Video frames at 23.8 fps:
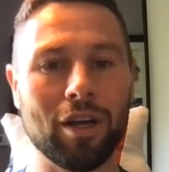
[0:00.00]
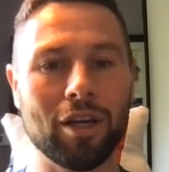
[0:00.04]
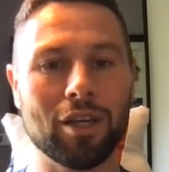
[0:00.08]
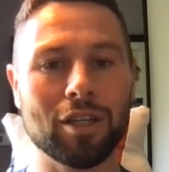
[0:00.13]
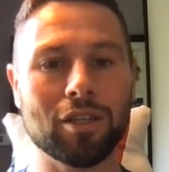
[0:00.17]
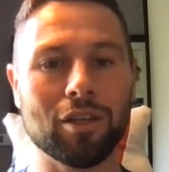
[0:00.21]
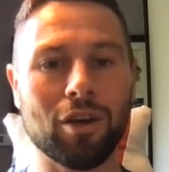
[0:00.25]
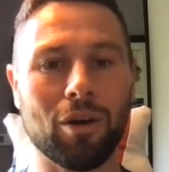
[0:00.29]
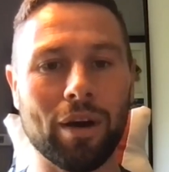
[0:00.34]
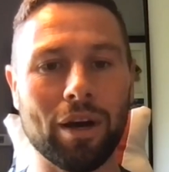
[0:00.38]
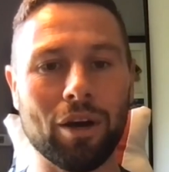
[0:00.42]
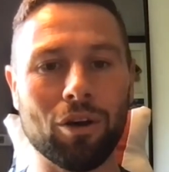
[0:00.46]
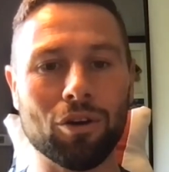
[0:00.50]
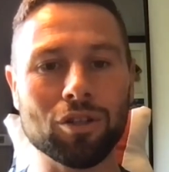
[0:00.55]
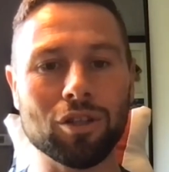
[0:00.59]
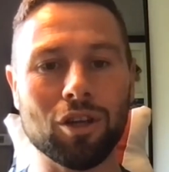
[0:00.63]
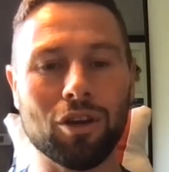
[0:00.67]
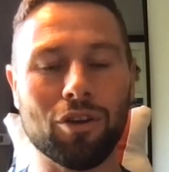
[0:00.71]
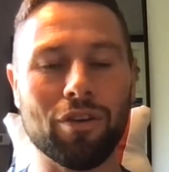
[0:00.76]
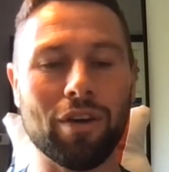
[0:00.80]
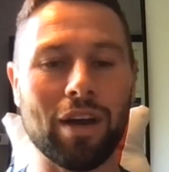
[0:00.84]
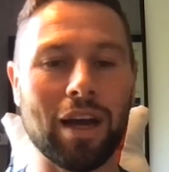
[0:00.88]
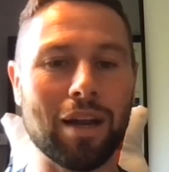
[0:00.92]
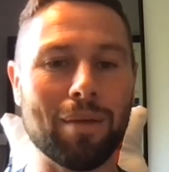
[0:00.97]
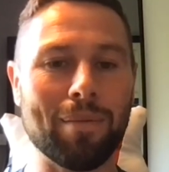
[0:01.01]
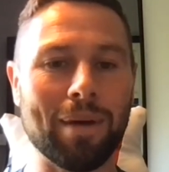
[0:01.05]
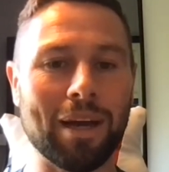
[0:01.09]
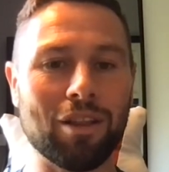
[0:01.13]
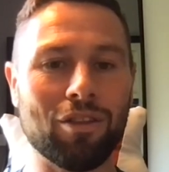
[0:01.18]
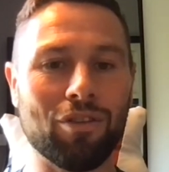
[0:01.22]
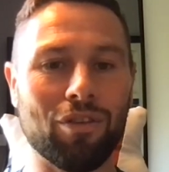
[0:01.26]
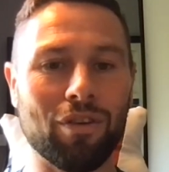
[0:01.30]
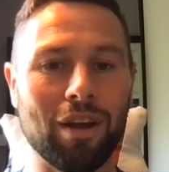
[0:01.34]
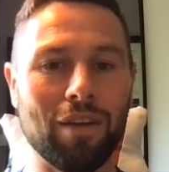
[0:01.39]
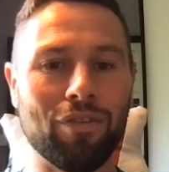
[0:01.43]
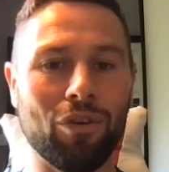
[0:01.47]
So I also create about
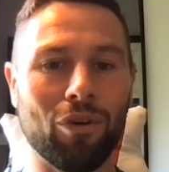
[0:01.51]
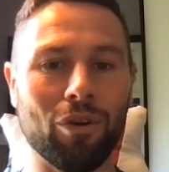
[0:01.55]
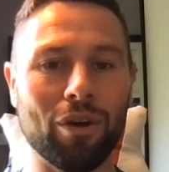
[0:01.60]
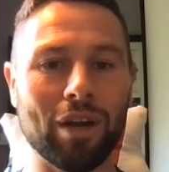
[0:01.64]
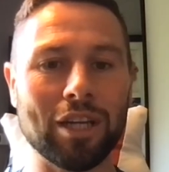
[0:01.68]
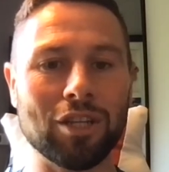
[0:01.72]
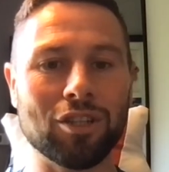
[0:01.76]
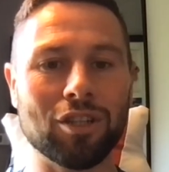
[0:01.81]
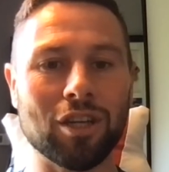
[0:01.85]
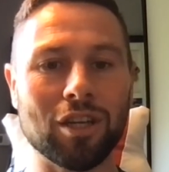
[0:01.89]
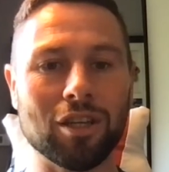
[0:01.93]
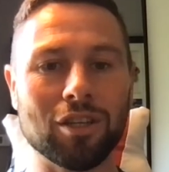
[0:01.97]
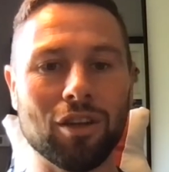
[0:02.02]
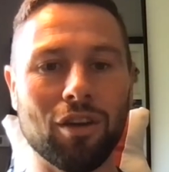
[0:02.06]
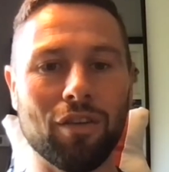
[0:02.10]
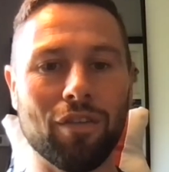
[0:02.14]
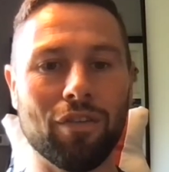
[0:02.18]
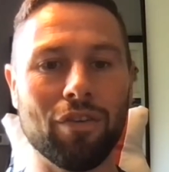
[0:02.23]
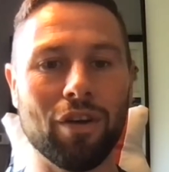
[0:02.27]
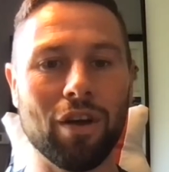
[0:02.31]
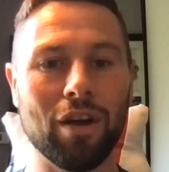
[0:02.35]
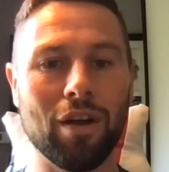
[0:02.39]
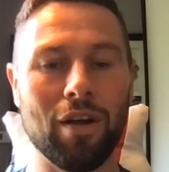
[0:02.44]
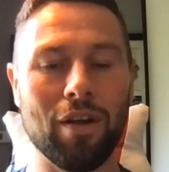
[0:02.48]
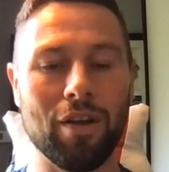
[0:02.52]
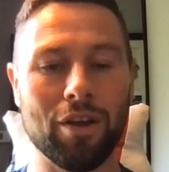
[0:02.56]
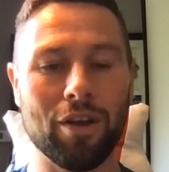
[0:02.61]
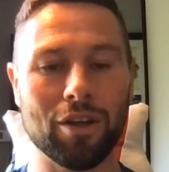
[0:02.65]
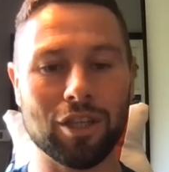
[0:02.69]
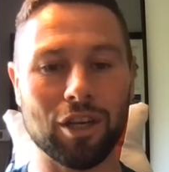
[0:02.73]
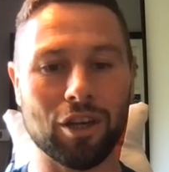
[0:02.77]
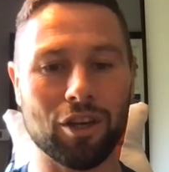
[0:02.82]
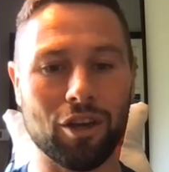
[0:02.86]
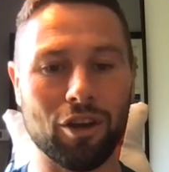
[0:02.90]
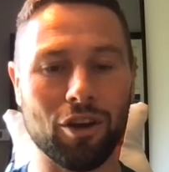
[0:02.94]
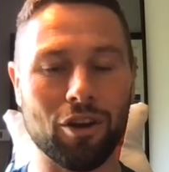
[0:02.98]
3-4 inches of
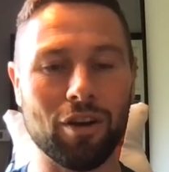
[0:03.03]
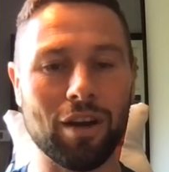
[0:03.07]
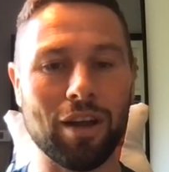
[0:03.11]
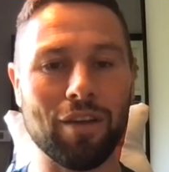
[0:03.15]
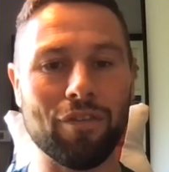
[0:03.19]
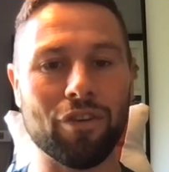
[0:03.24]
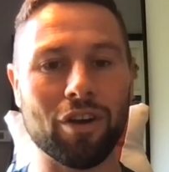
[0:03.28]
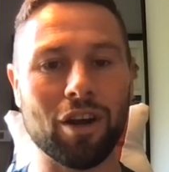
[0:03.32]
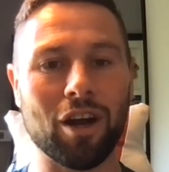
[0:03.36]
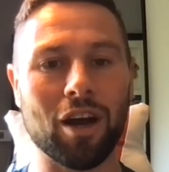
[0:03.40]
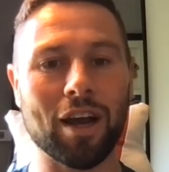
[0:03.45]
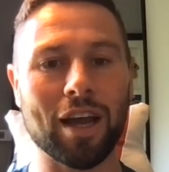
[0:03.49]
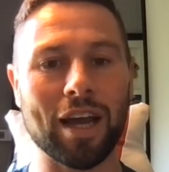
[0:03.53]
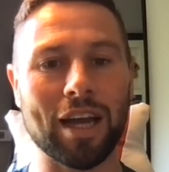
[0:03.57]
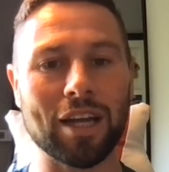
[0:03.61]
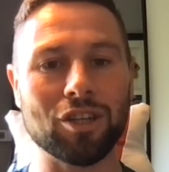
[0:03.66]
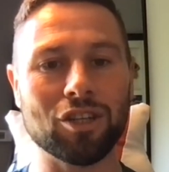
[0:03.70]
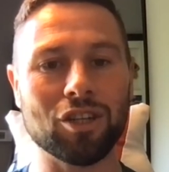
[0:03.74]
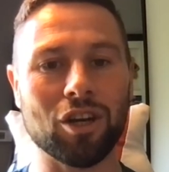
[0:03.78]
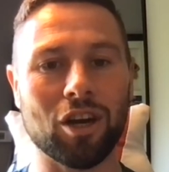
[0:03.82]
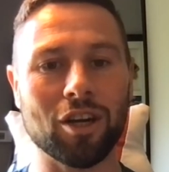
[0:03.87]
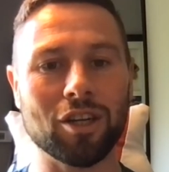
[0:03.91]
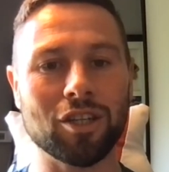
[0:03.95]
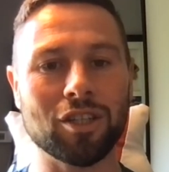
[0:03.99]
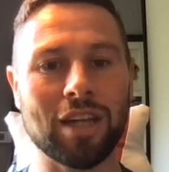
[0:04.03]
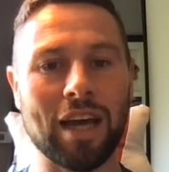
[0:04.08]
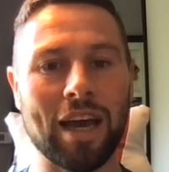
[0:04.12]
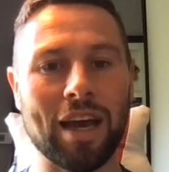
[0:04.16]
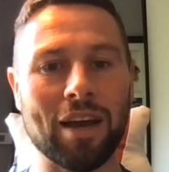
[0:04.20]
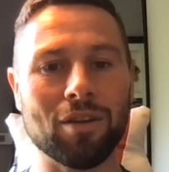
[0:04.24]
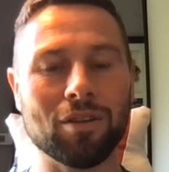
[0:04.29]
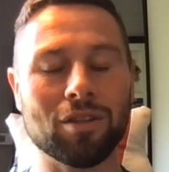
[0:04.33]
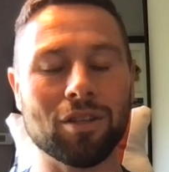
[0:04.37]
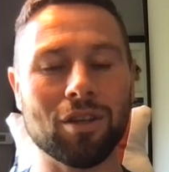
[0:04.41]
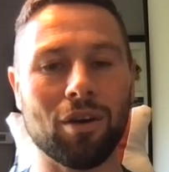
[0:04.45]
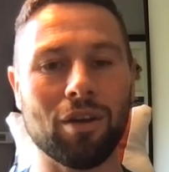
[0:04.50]
security for not getting charged
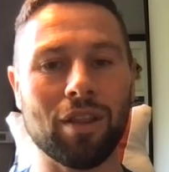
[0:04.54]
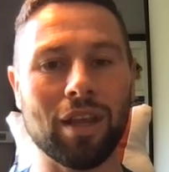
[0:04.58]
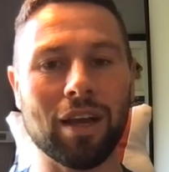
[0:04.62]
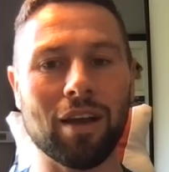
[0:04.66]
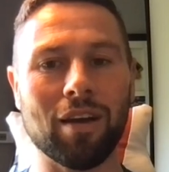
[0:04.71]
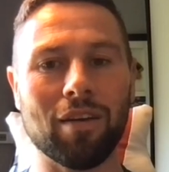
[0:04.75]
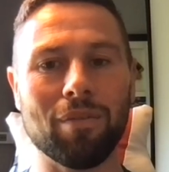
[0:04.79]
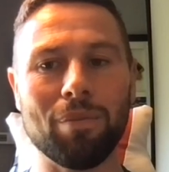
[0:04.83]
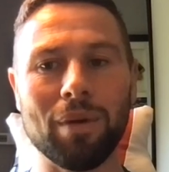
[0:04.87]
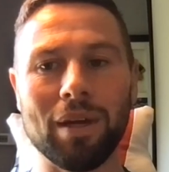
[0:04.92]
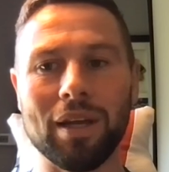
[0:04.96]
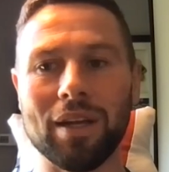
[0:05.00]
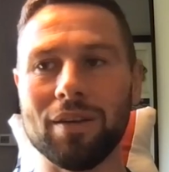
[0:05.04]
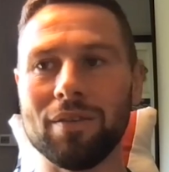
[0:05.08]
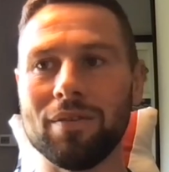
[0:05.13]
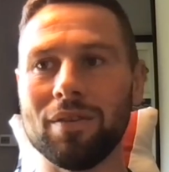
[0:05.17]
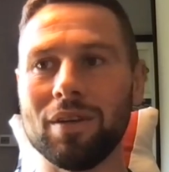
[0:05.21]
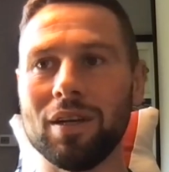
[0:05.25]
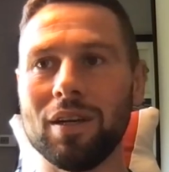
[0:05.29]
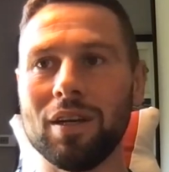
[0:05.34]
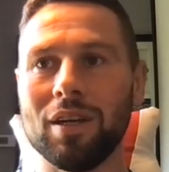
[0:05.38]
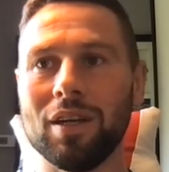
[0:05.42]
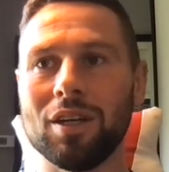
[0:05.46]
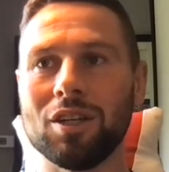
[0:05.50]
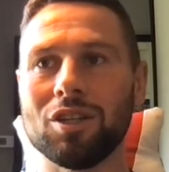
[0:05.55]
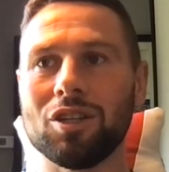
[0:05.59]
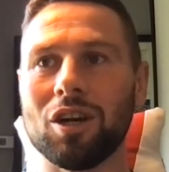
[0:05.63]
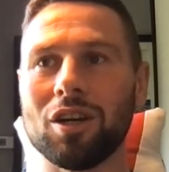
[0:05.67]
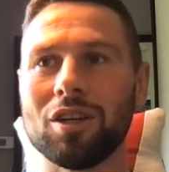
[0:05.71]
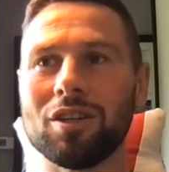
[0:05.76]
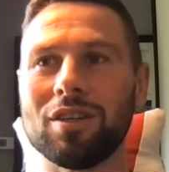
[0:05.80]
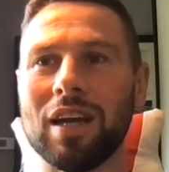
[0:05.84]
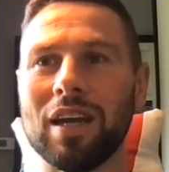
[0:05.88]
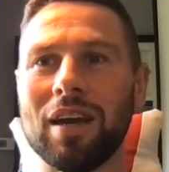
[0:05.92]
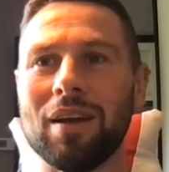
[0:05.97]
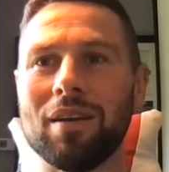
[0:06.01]
down. So I think I've been
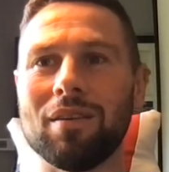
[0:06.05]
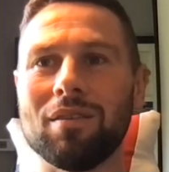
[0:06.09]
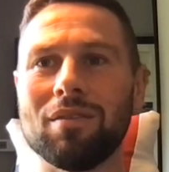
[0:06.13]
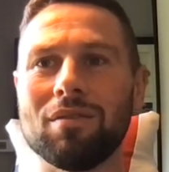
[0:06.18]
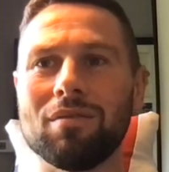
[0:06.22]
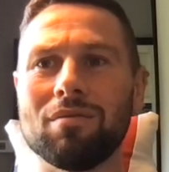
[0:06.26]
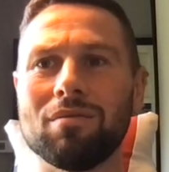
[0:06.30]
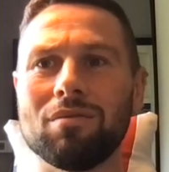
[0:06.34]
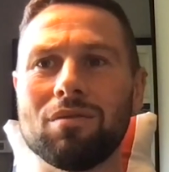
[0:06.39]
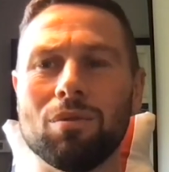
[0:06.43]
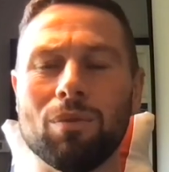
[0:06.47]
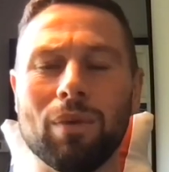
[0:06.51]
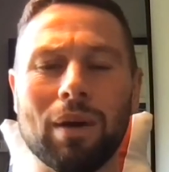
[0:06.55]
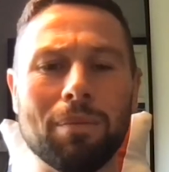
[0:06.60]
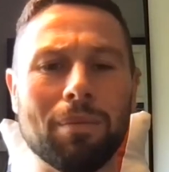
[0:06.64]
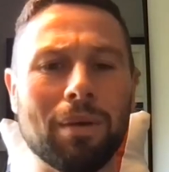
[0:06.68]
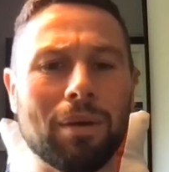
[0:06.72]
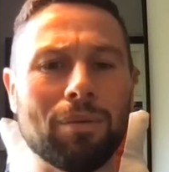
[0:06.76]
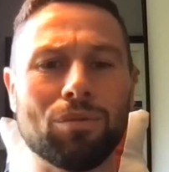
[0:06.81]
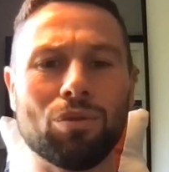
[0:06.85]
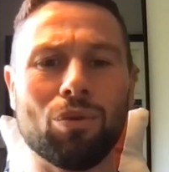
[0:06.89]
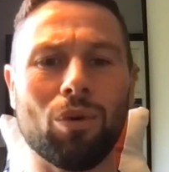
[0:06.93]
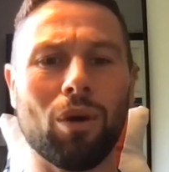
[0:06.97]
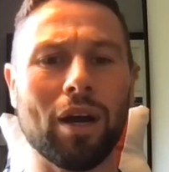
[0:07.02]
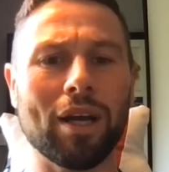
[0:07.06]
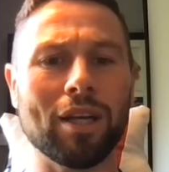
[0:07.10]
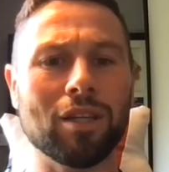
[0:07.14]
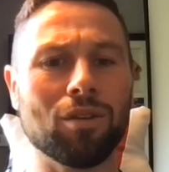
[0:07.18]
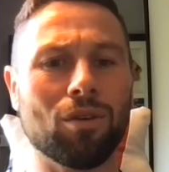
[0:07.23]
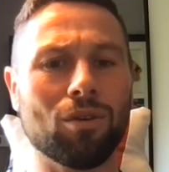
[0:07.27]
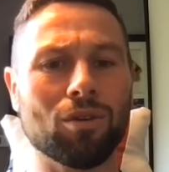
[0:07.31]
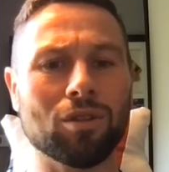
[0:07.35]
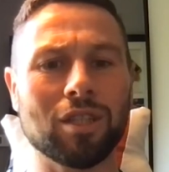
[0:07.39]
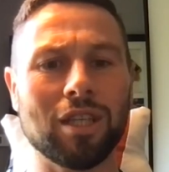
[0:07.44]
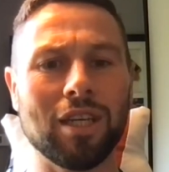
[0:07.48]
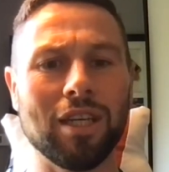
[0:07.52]
charged down maybe twice
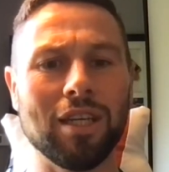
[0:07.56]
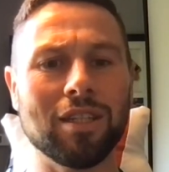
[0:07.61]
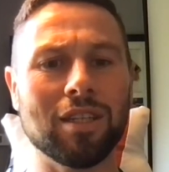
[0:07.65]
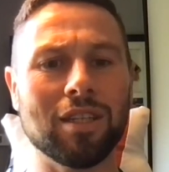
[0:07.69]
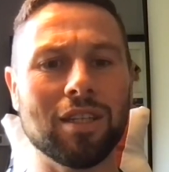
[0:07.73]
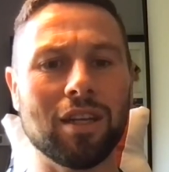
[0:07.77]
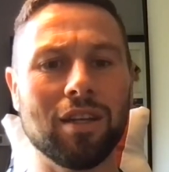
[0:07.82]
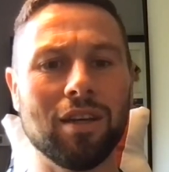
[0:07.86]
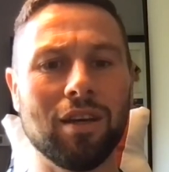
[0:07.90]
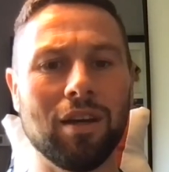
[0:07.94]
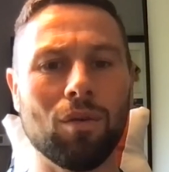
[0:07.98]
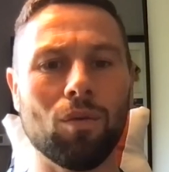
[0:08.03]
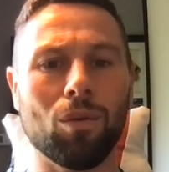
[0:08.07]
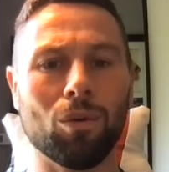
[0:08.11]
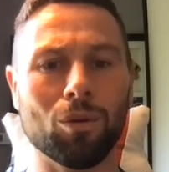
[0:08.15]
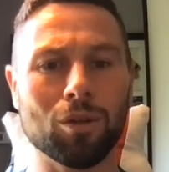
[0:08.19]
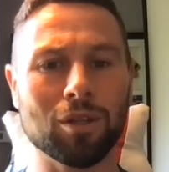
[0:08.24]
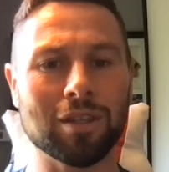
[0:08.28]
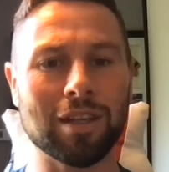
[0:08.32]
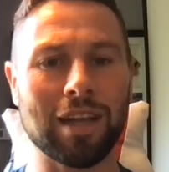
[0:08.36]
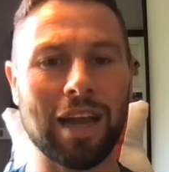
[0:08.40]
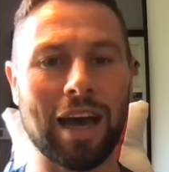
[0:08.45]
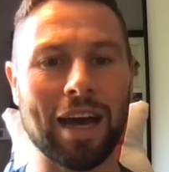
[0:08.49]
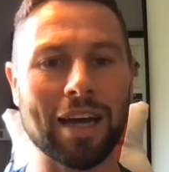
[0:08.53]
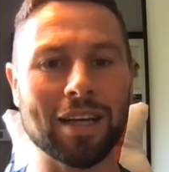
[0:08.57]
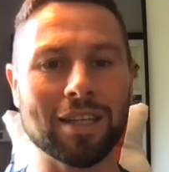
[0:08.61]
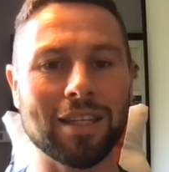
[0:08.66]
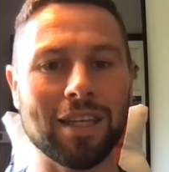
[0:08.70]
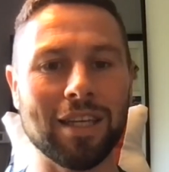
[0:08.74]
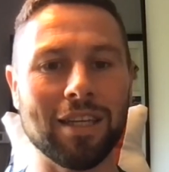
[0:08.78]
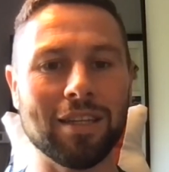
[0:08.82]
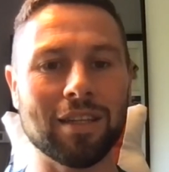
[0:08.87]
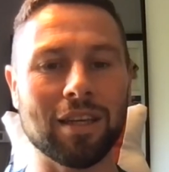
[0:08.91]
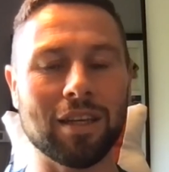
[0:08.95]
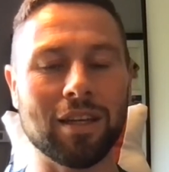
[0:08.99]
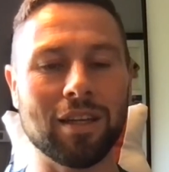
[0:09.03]
all season, once last
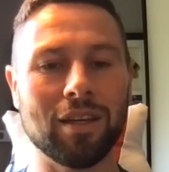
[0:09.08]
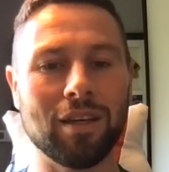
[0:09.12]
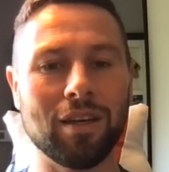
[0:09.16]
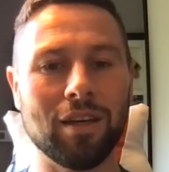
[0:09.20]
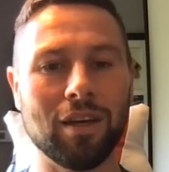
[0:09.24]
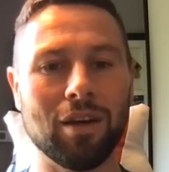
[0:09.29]
season.